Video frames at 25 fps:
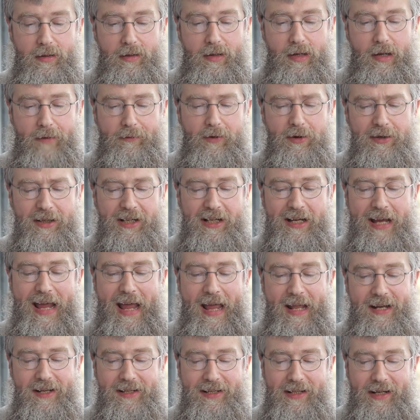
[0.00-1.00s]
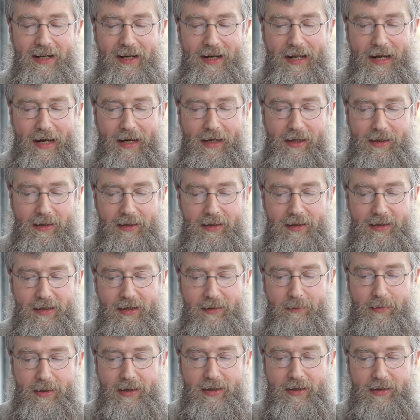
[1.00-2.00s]
I've got a cat to collect,
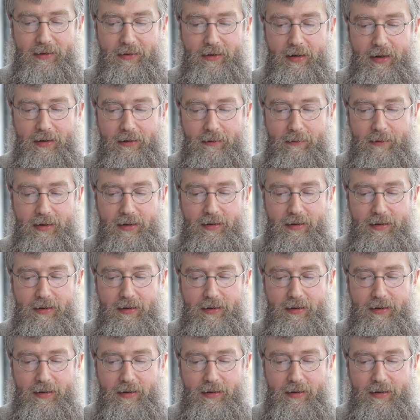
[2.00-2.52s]
said Mrs. Grunt.